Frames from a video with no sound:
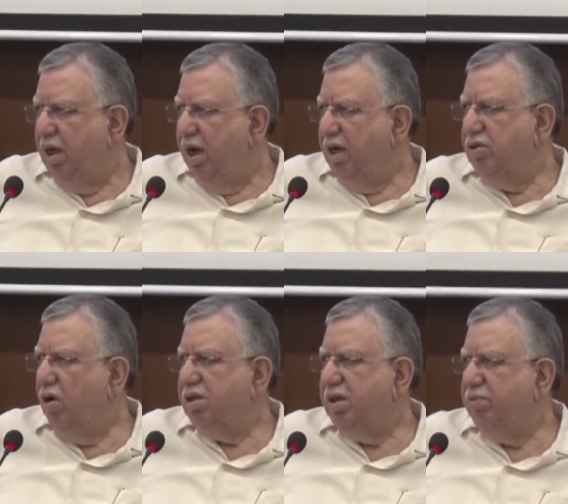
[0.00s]
It's
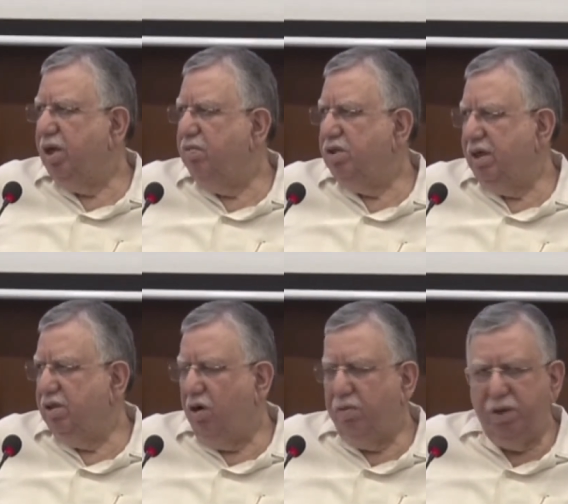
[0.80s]
not something which has
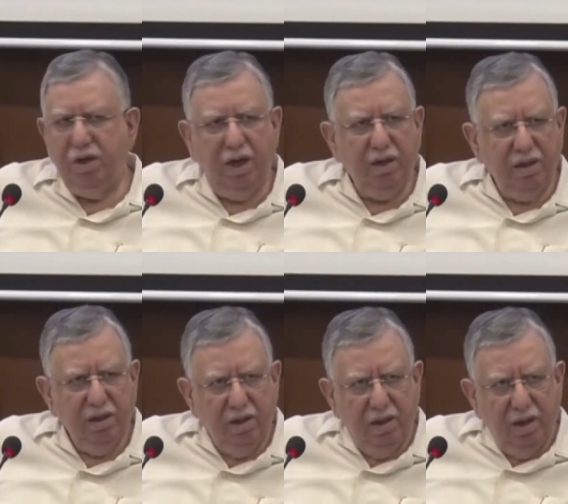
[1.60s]
not been done.
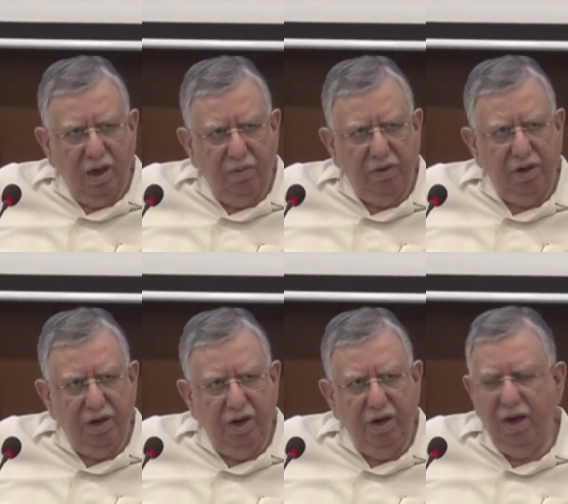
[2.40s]
I mean, in
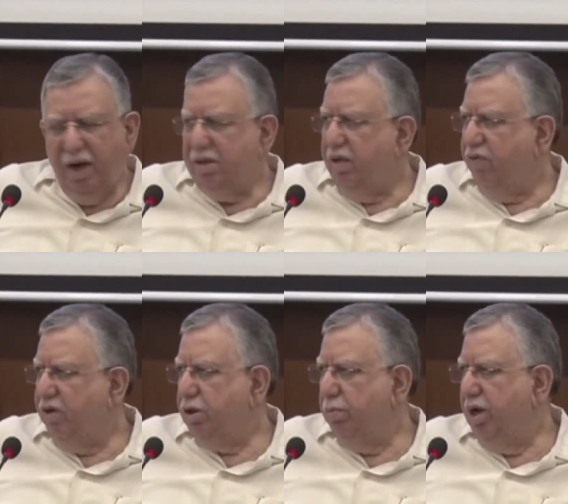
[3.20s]
India, the
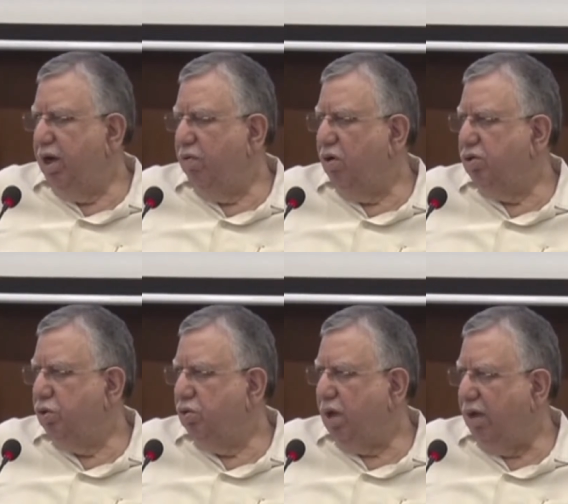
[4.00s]
first billion was
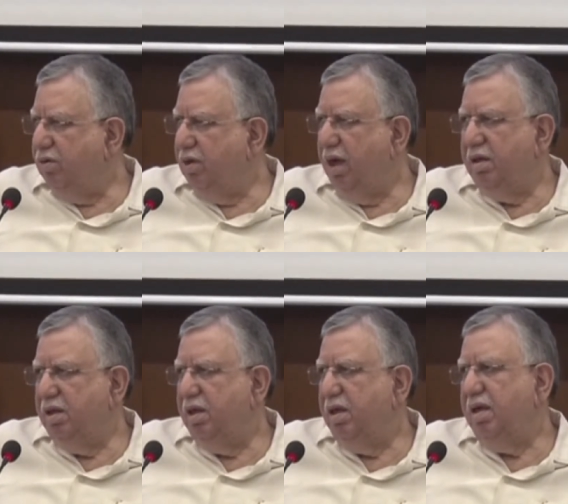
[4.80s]
2000, and
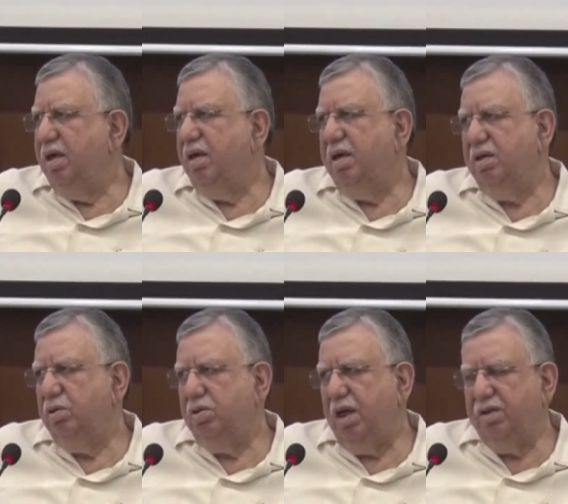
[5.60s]
the, in
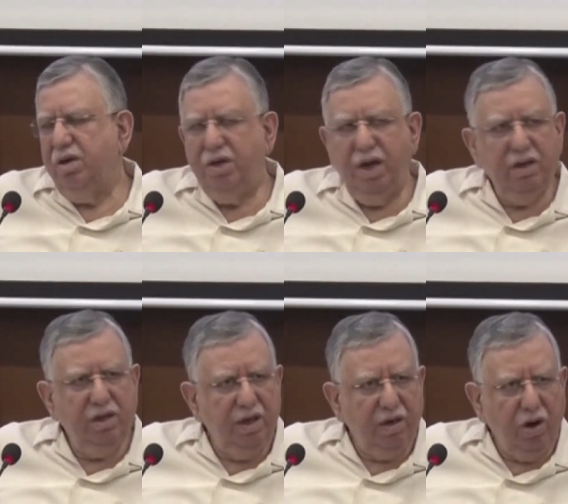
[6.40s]
2010,
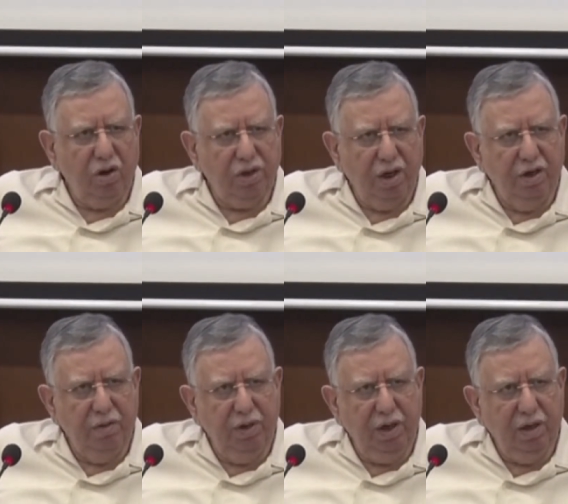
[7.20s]
they crossed
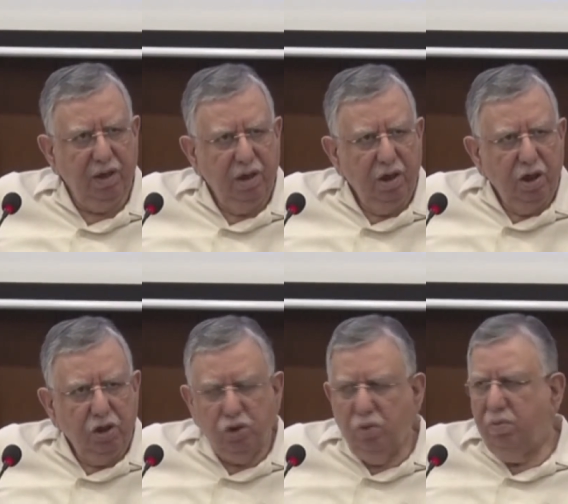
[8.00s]
100 billion.
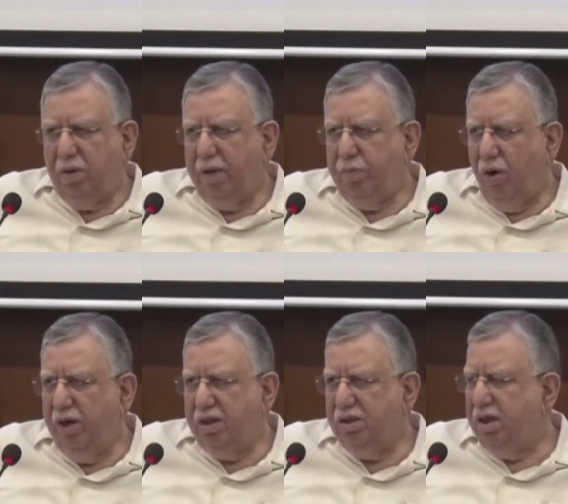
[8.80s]
So my
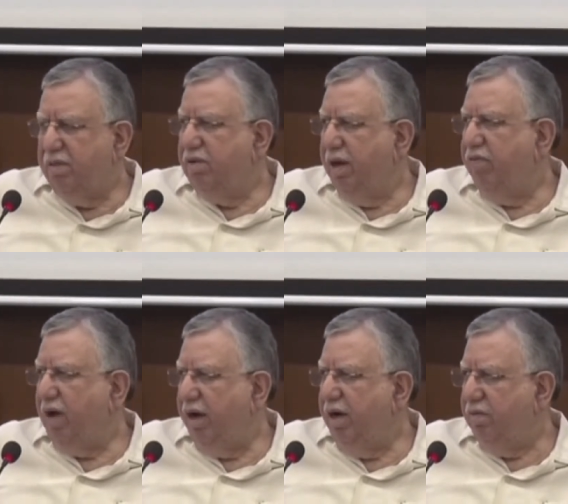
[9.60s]
point is that they've
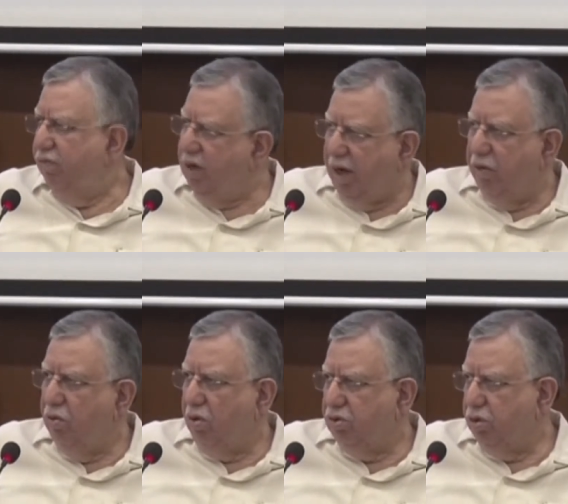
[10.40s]
done it, we can
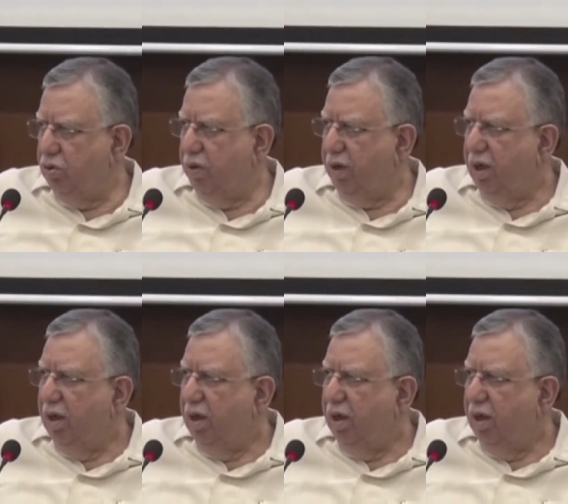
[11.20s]
do also do it.